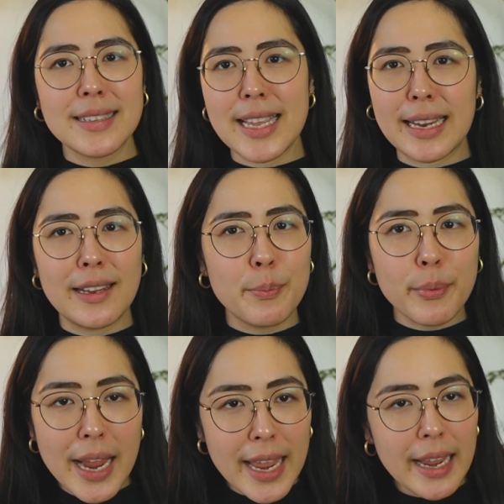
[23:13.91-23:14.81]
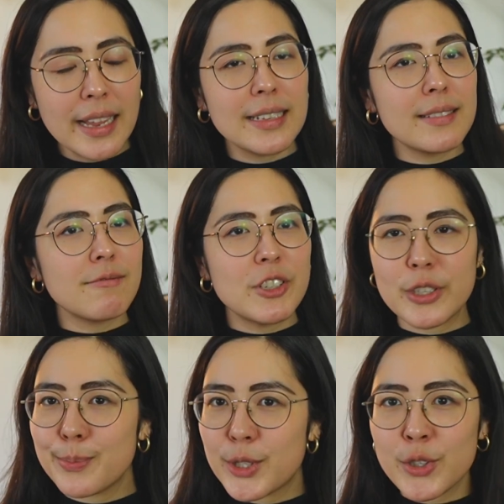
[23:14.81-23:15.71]
Take a little break, do
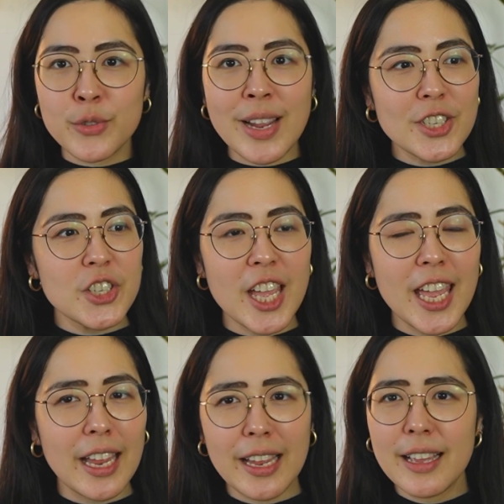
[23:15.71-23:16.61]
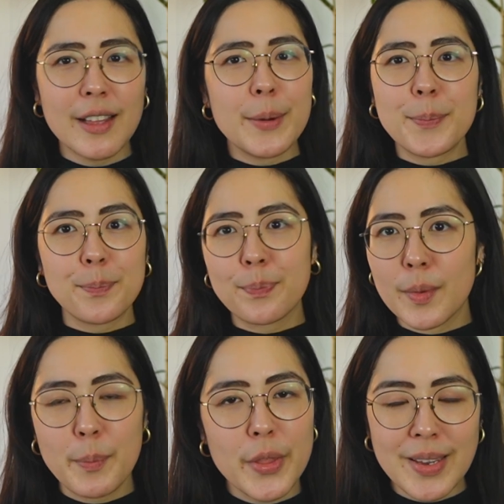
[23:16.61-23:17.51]
some stretching,
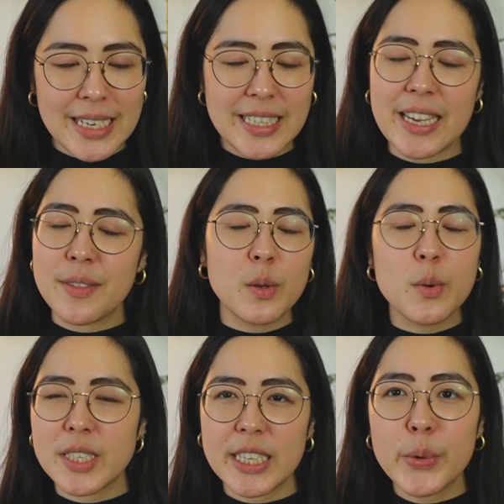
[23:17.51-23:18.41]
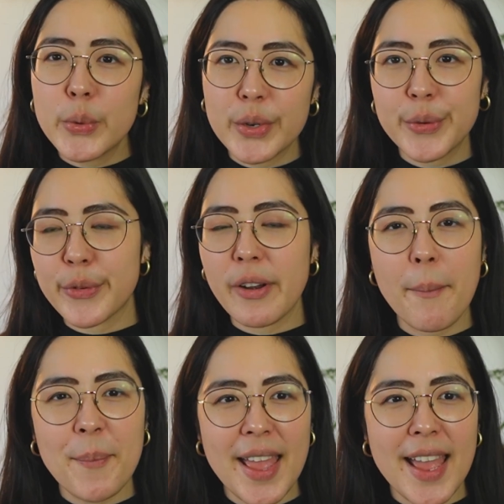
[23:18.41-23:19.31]
put the knitting in the naughty corner for
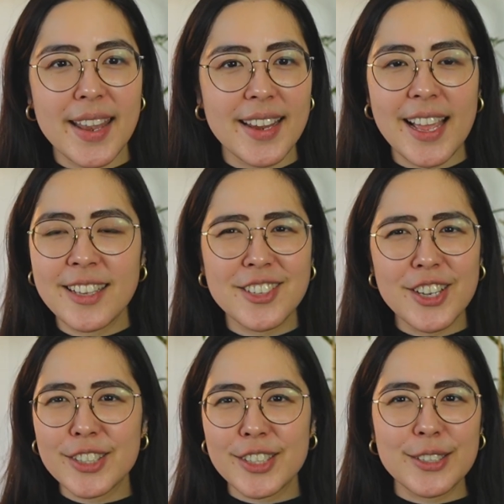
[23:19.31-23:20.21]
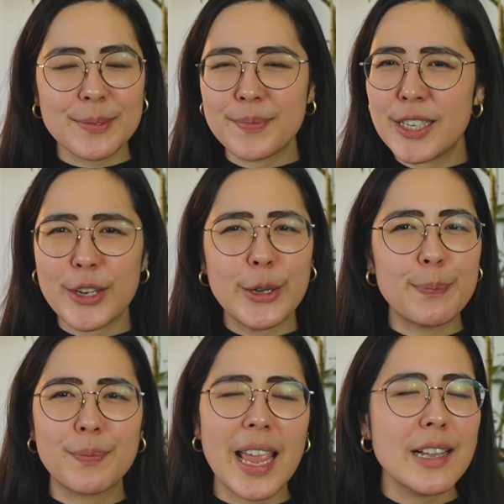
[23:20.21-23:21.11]
a bit and just,
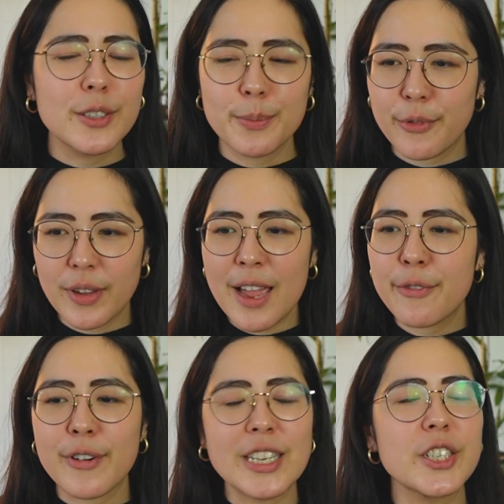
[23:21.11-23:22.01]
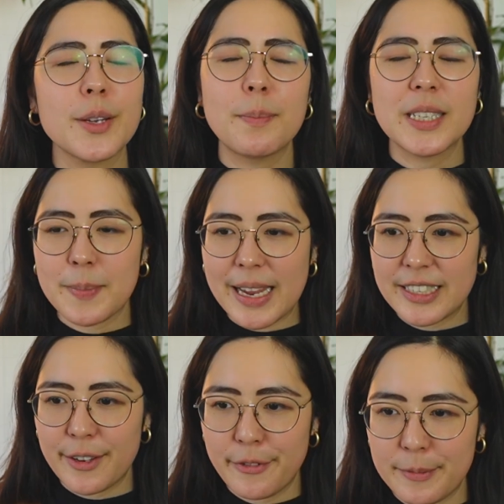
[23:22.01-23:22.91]
get a fresh
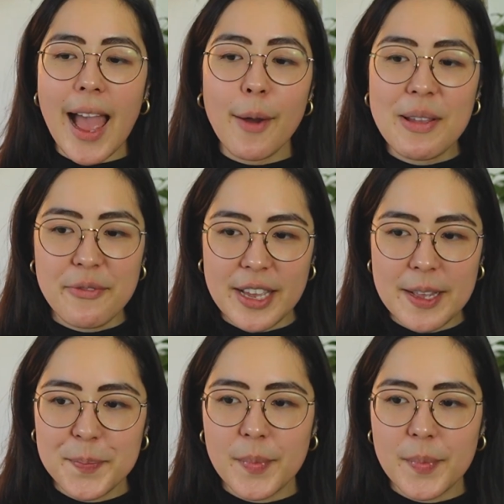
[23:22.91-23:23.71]
perspective. However,